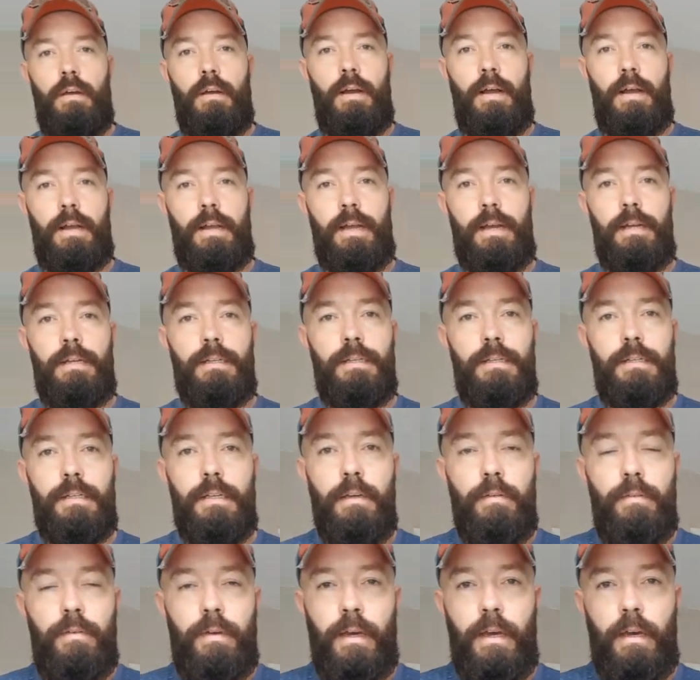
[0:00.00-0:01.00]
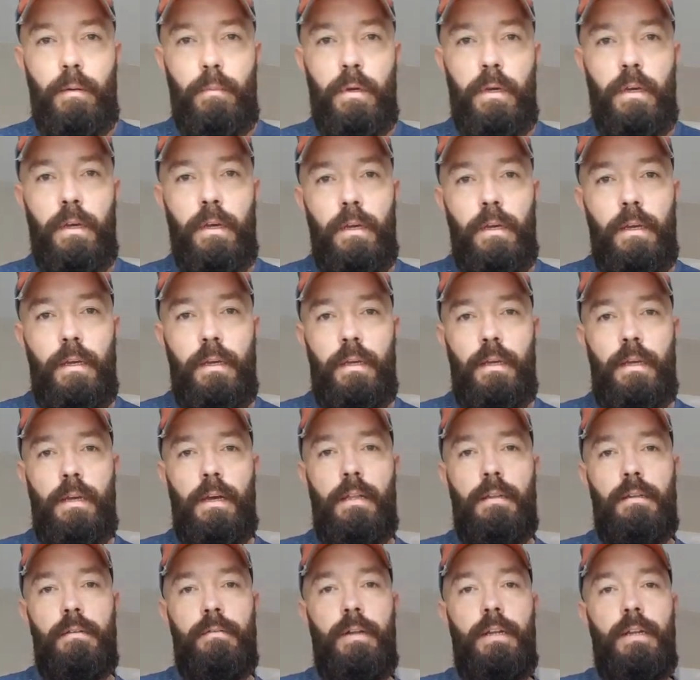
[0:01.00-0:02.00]
Hi guys, Steve Kirby,
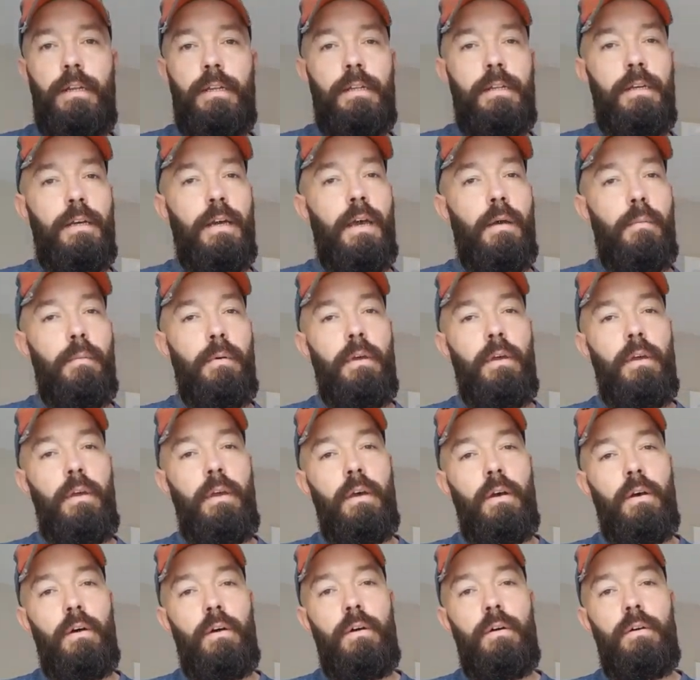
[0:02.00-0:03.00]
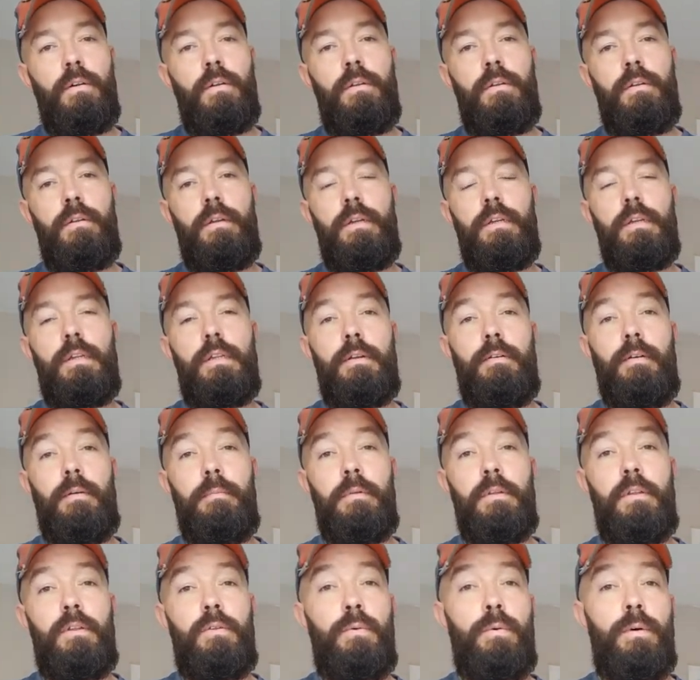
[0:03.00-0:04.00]
Phoenix Kirby on
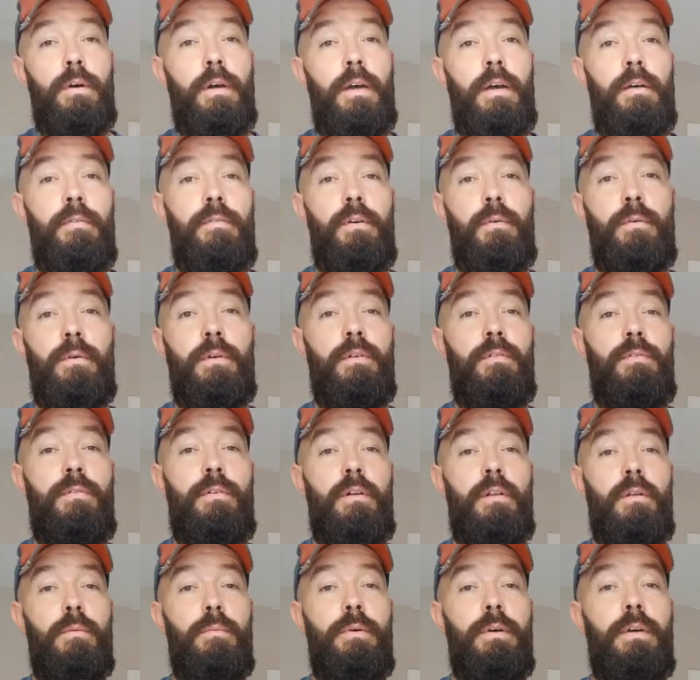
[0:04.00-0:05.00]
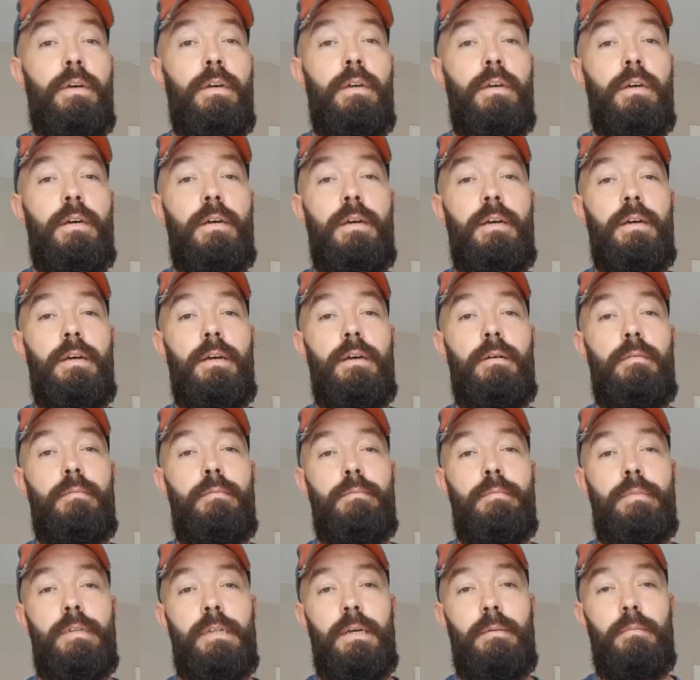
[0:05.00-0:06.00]
Instagram and Twitter if you want to follow me, um,
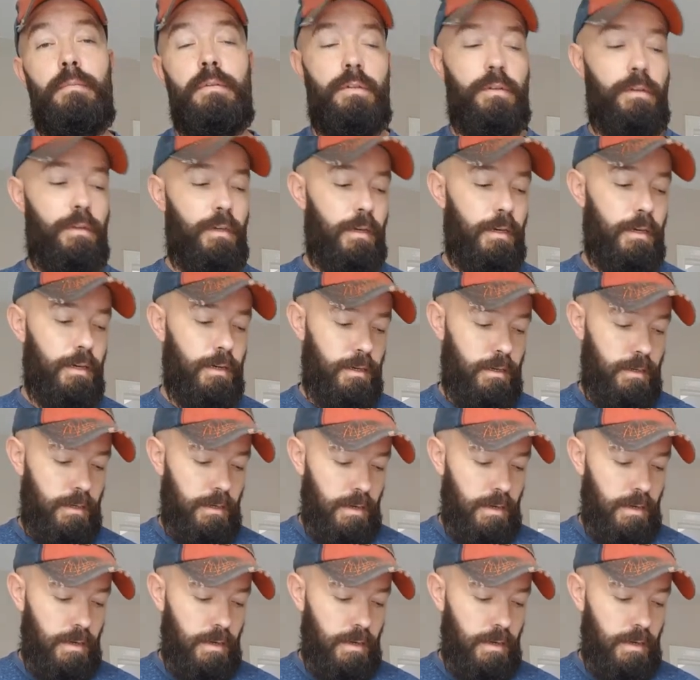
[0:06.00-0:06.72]
same as on here.